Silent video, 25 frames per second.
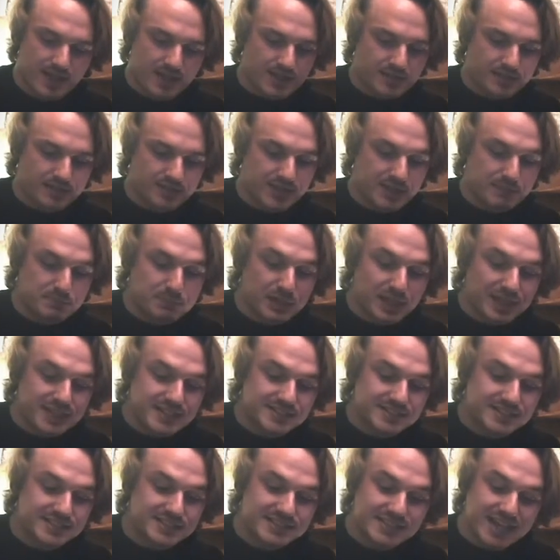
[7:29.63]
They
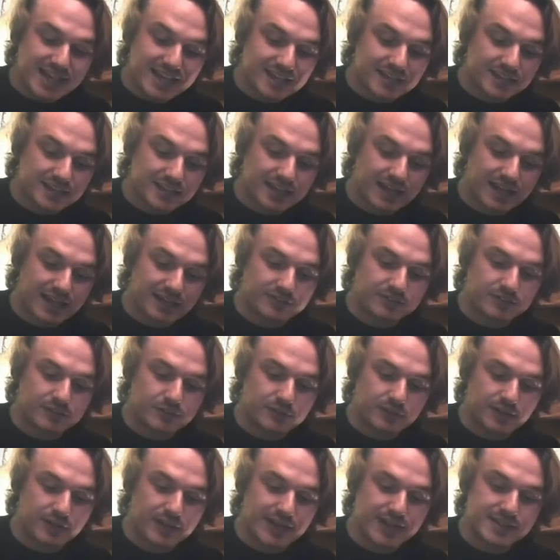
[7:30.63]
placed the second
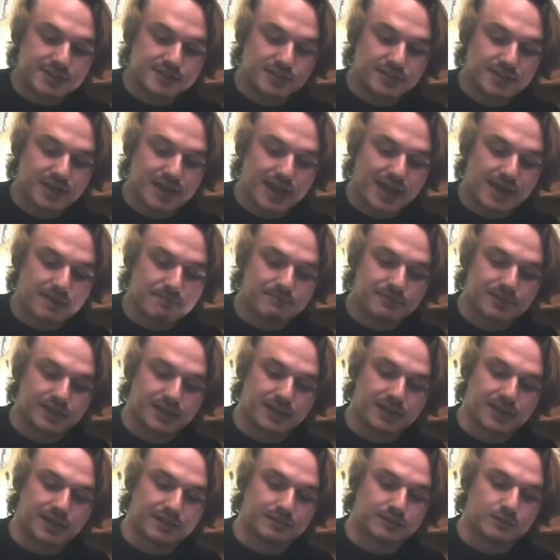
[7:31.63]
candle into their advent
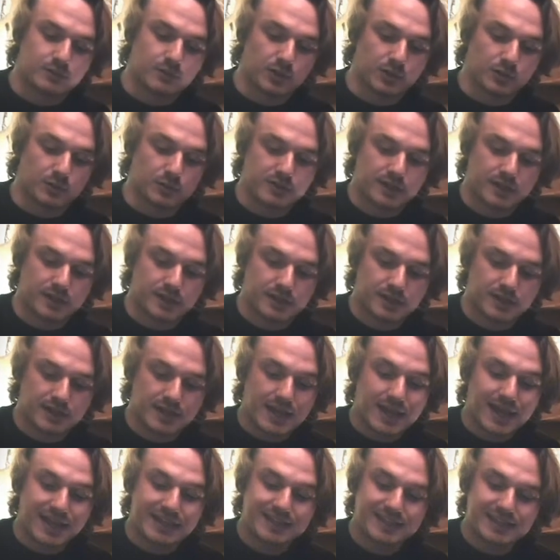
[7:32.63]
candle holder
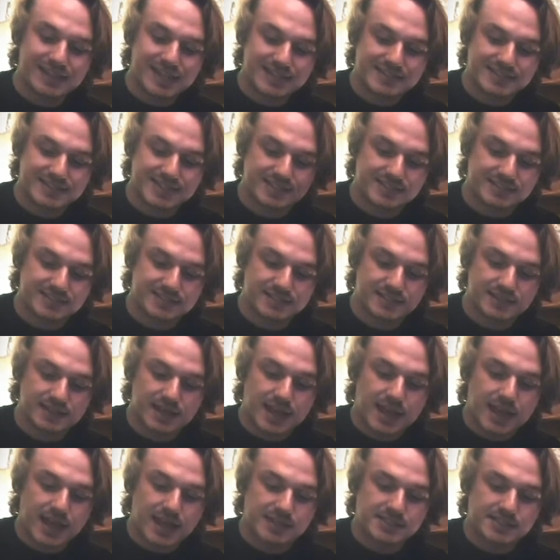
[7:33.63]
and lit it,
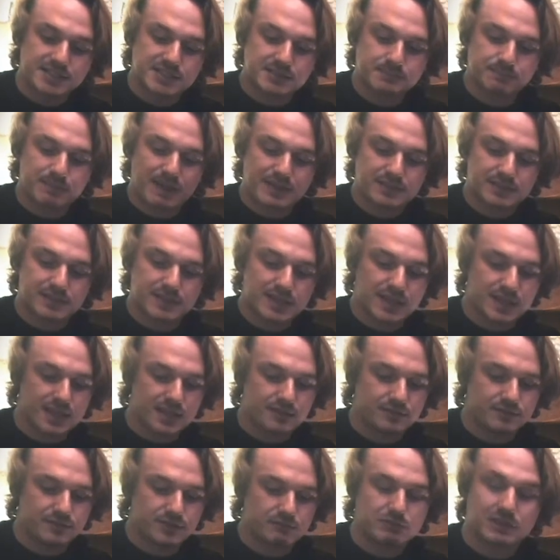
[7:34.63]
and spent the
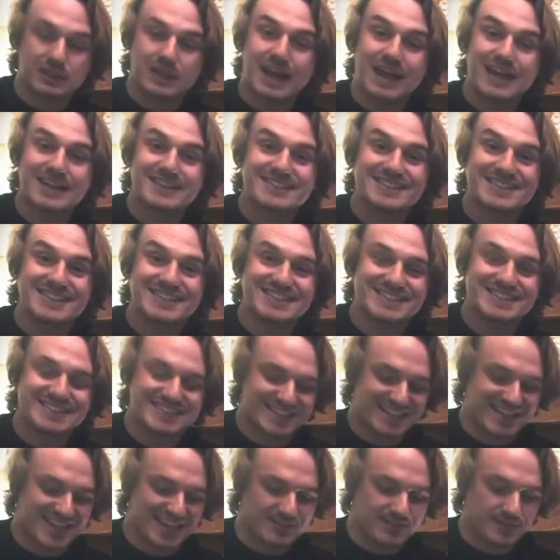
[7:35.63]
evening relaxing
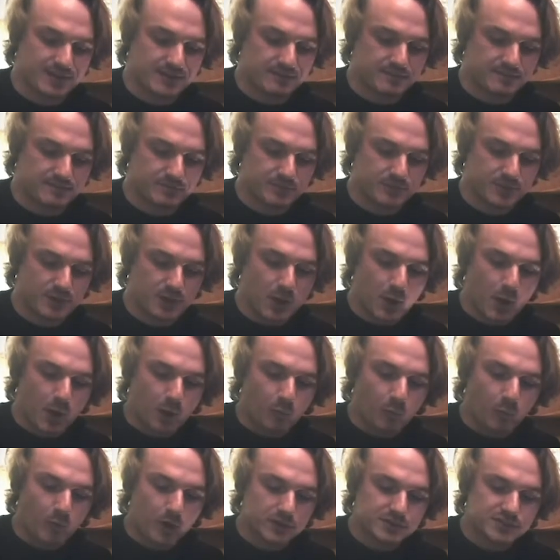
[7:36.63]
together,
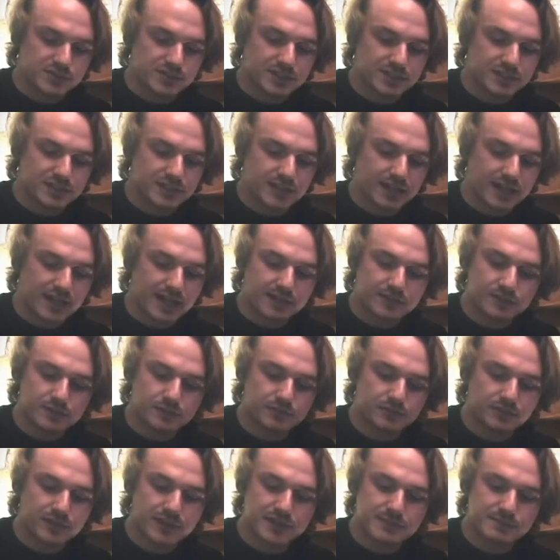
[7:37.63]
watching the candle
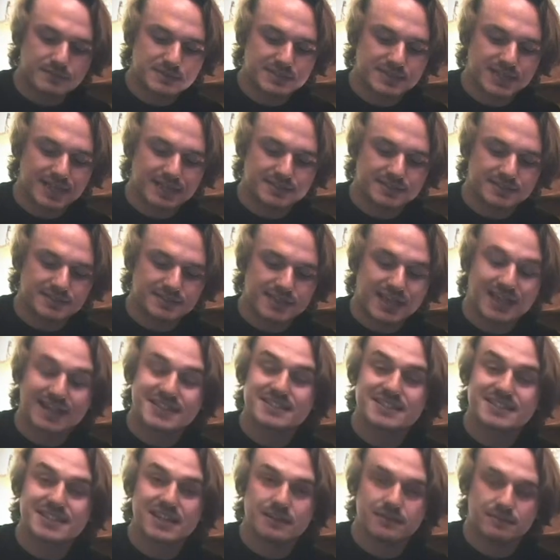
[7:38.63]
flames dance
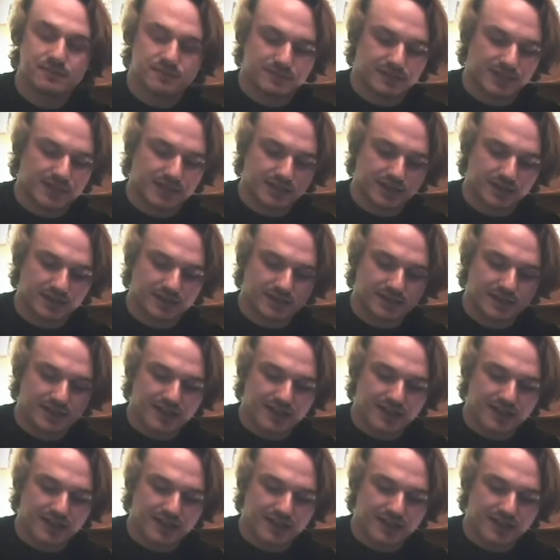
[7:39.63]
as they flicker,